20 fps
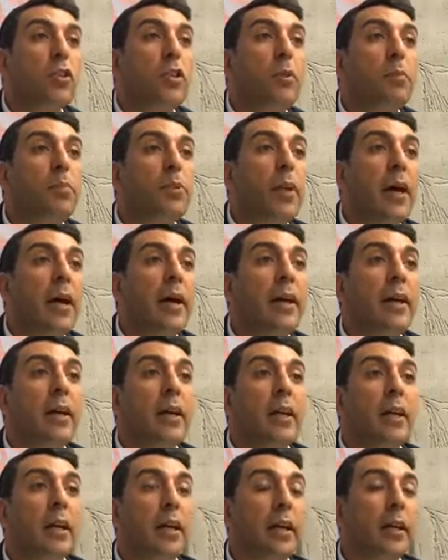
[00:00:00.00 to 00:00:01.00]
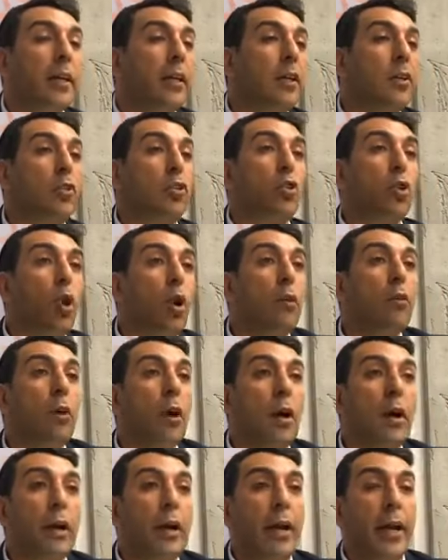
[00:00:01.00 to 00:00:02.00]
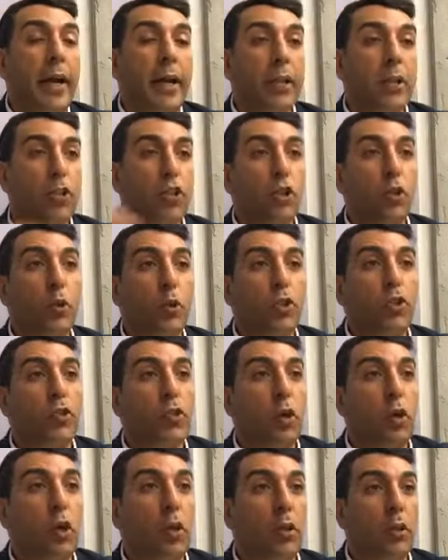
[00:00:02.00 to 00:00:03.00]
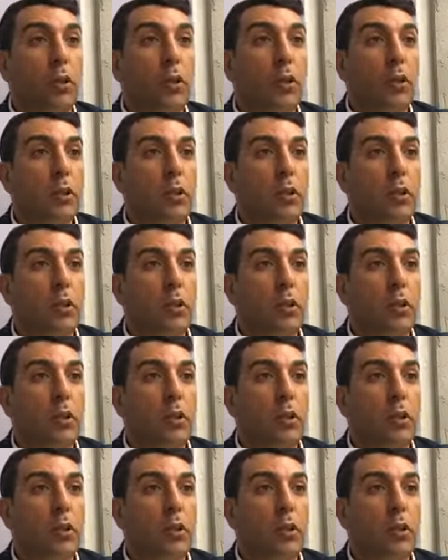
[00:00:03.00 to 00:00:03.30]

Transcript: to apply uh, Torah and a Jewish soul,